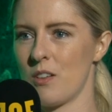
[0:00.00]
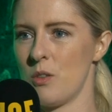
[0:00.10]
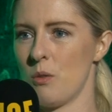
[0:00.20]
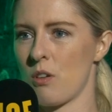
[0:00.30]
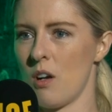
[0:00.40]

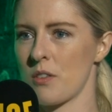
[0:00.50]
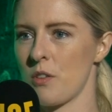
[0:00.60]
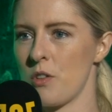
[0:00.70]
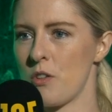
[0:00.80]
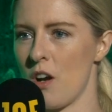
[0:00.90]
do cross
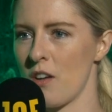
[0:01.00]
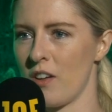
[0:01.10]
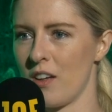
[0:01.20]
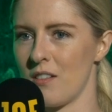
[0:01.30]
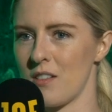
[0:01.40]
country
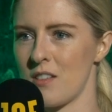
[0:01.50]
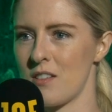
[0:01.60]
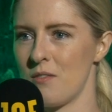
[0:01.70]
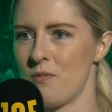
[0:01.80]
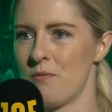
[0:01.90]
driving and
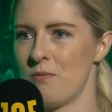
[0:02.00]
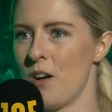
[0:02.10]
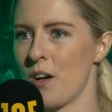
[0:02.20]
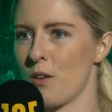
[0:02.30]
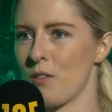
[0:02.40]

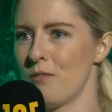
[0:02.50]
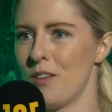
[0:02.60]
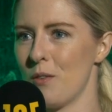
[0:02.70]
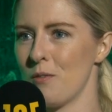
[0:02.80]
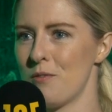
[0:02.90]
fire,
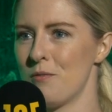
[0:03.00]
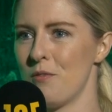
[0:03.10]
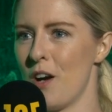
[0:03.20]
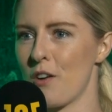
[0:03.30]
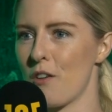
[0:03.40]
you know,
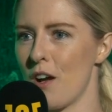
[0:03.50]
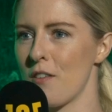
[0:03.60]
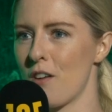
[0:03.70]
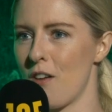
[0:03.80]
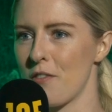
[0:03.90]
fire on a,
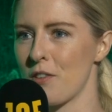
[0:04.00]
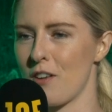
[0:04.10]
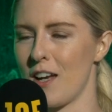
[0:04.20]
ri- a rifle yeah.